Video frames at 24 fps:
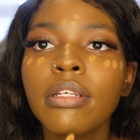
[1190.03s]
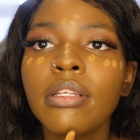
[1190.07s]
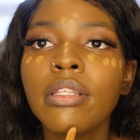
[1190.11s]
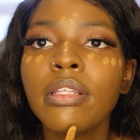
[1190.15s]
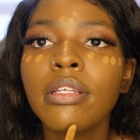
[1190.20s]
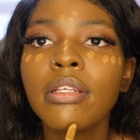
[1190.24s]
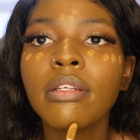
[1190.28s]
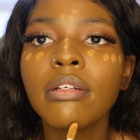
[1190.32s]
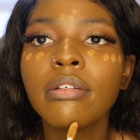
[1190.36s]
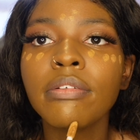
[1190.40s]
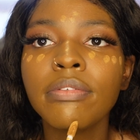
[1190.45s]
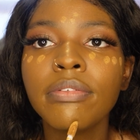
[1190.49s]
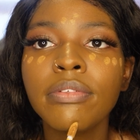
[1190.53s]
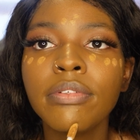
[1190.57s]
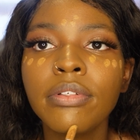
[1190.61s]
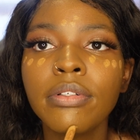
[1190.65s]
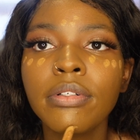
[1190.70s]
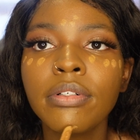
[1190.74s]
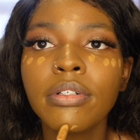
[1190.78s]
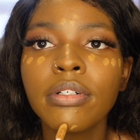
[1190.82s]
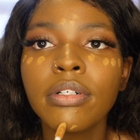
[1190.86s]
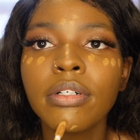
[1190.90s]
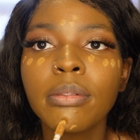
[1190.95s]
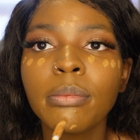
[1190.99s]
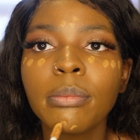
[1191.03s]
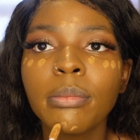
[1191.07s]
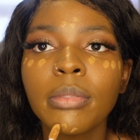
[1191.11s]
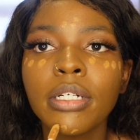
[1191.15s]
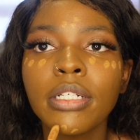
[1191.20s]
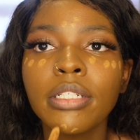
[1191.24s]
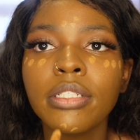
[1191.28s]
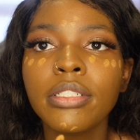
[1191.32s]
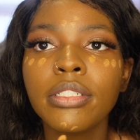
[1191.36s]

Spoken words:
and then a few on my